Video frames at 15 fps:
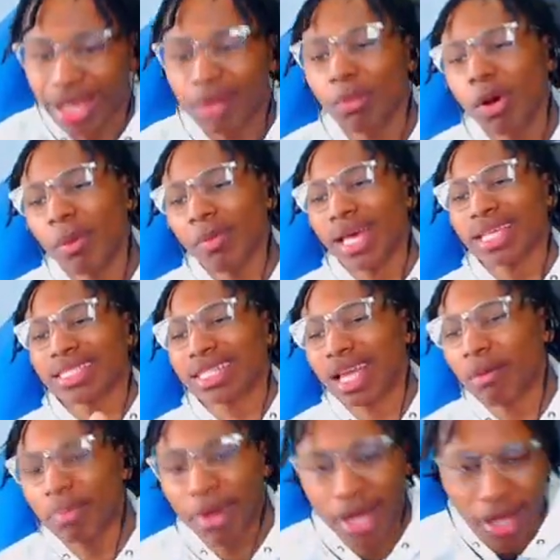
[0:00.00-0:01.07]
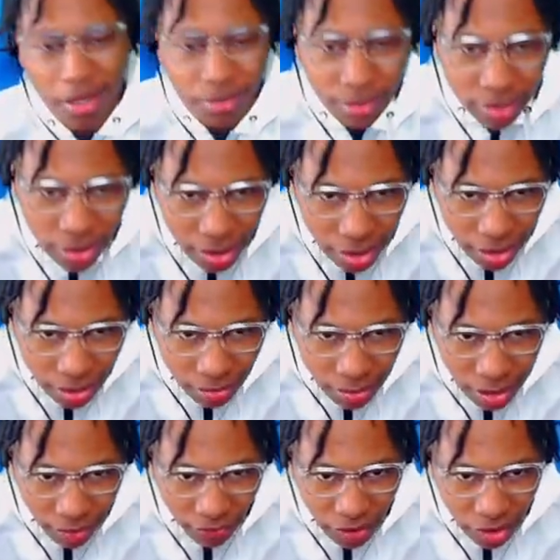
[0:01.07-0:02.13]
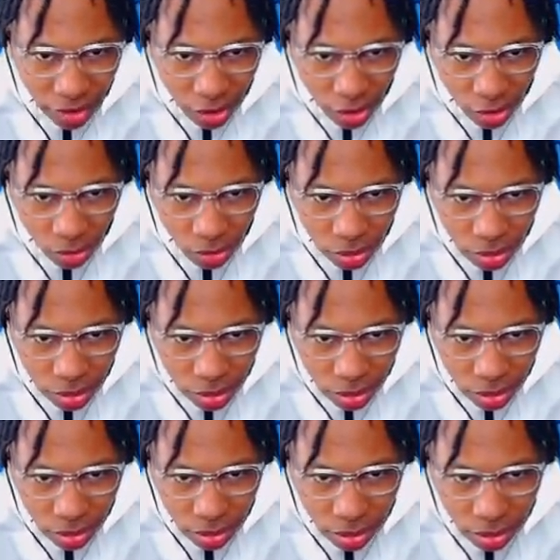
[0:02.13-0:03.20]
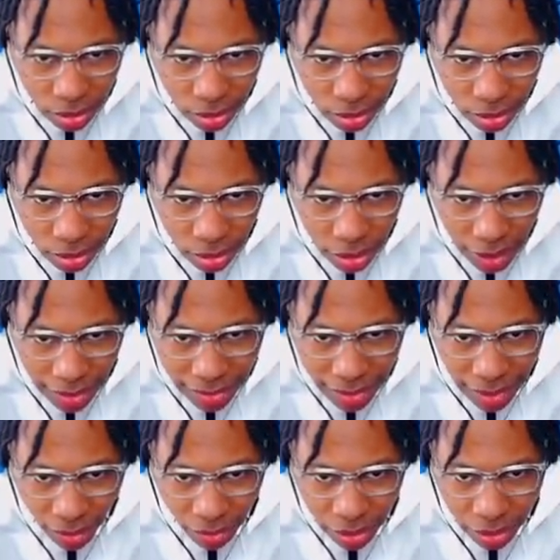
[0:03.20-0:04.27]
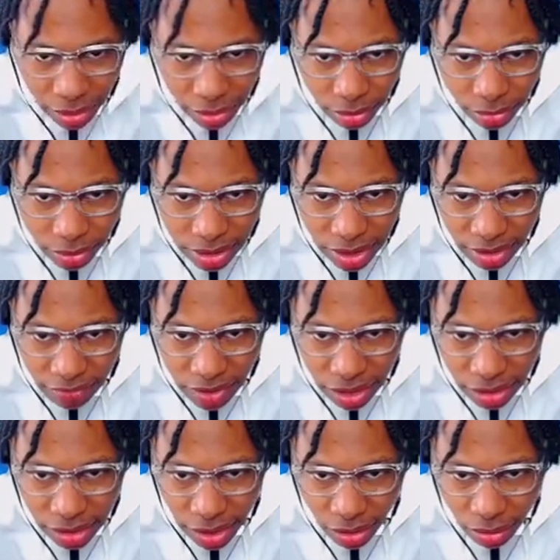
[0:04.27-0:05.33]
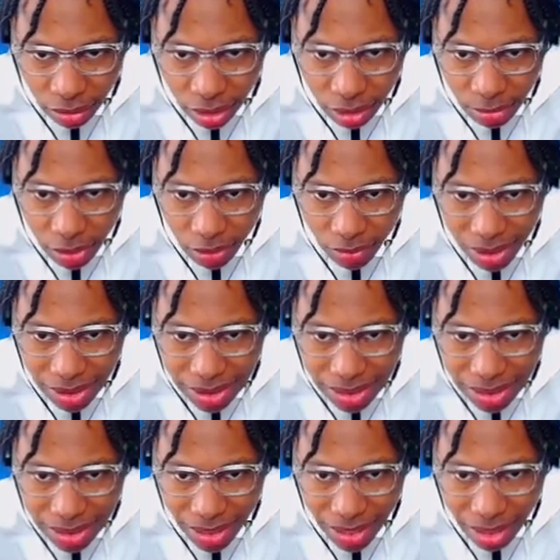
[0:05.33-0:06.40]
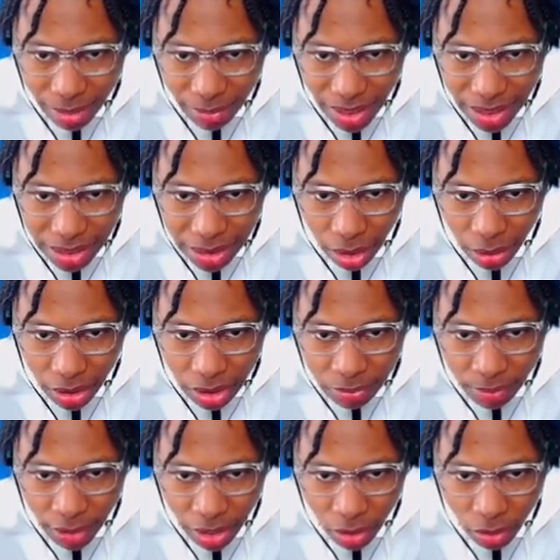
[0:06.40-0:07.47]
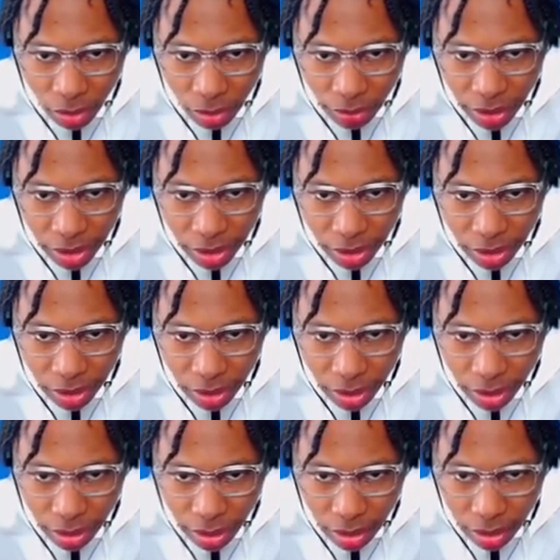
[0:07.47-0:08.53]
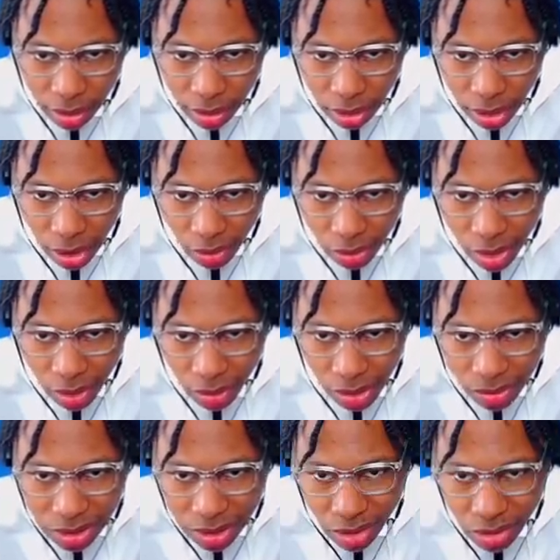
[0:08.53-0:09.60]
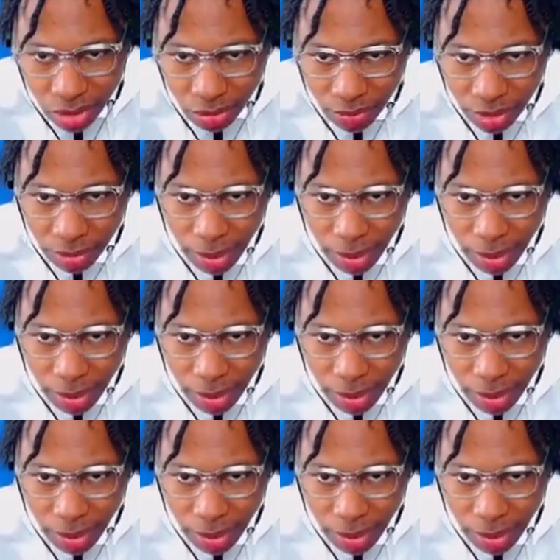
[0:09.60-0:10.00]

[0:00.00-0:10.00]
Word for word: Come on, man. Step up. You're not gonna lose. I doubt it. it's not even a doubt. Come on, what is this animation? Oh, yeah, it's backcourt. Wait. Go, go, go. Just go to the rim.